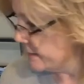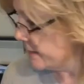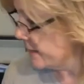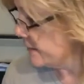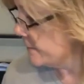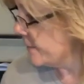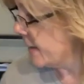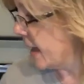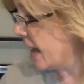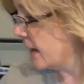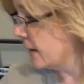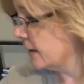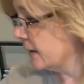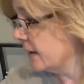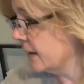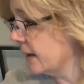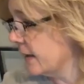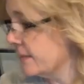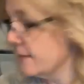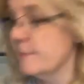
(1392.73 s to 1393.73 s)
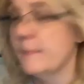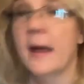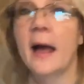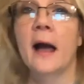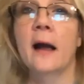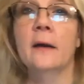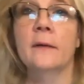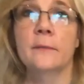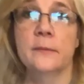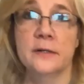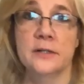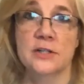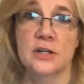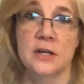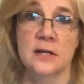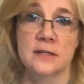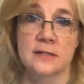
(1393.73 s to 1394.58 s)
And then the back, again, the back I